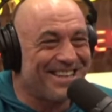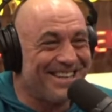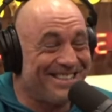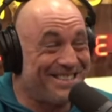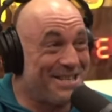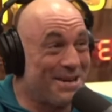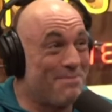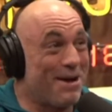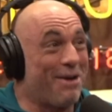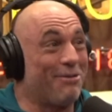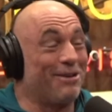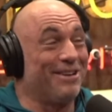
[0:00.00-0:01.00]
somehow
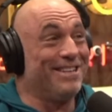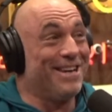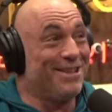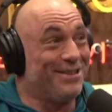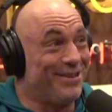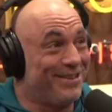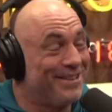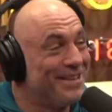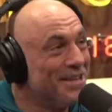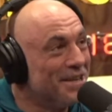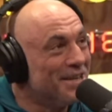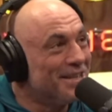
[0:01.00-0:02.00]
or another.
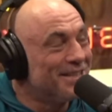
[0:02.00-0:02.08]
I'm going to go